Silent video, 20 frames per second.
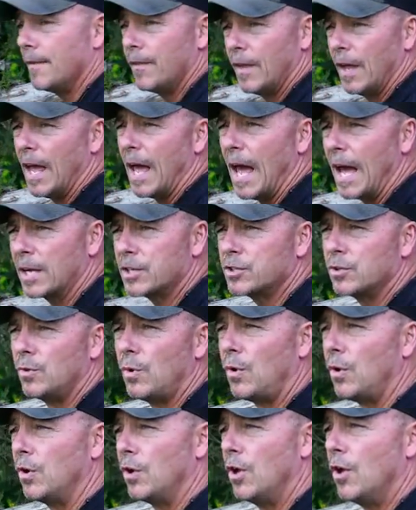the
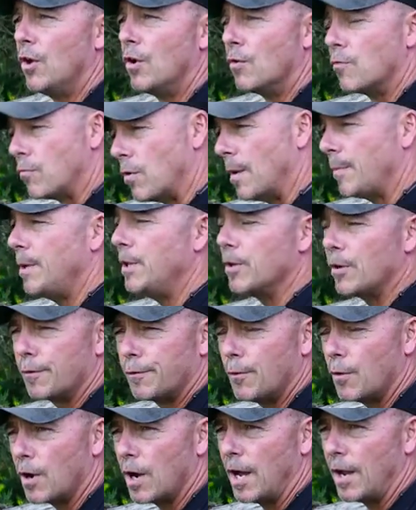actual rubbing their
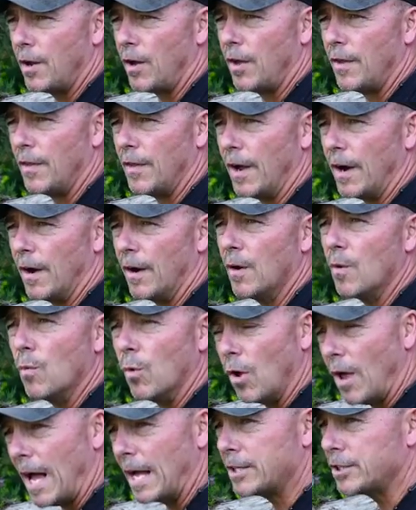forehead on there
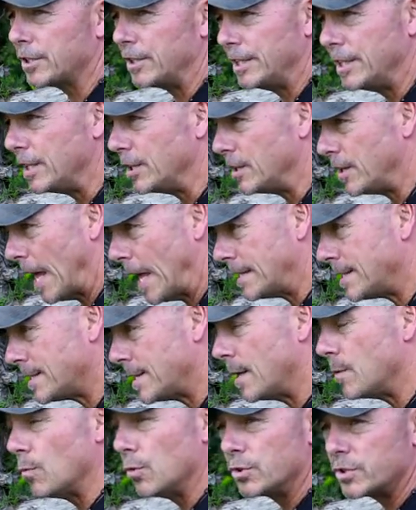will actually, that
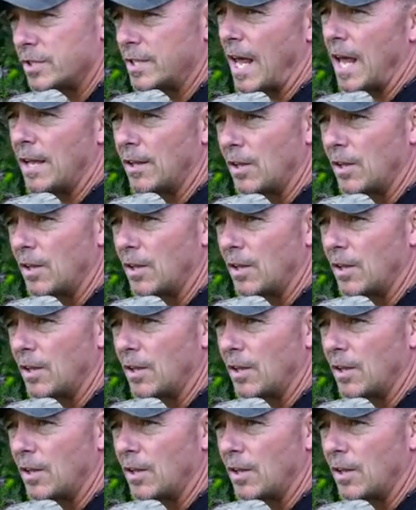scent will stay